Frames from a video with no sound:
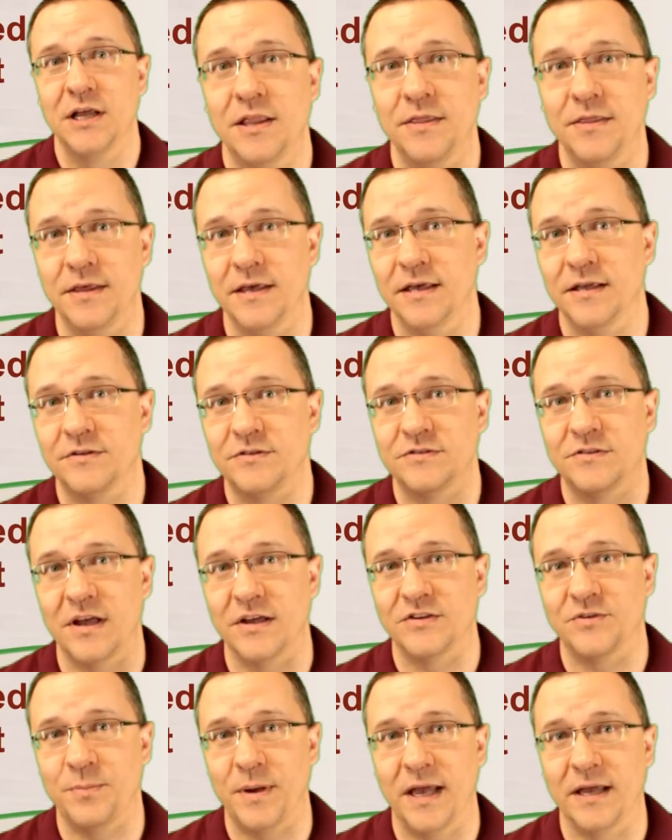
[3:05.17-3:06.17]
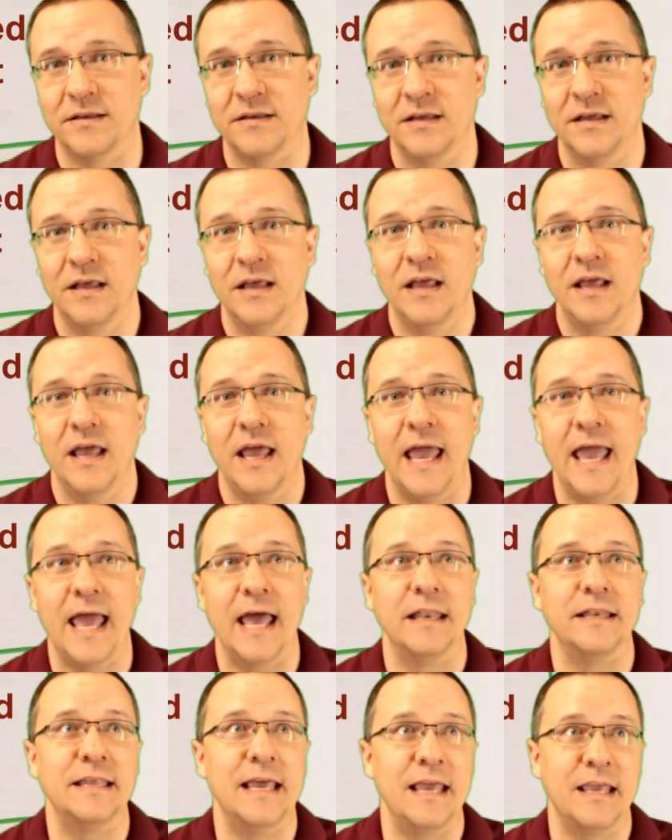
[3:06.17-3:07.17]
this suspect
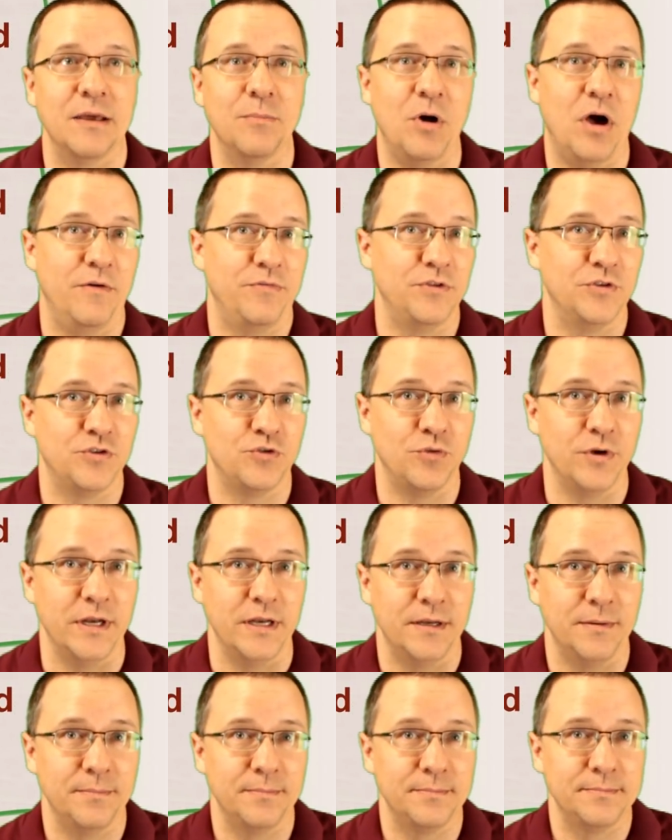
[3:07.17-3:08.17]
and take him off the street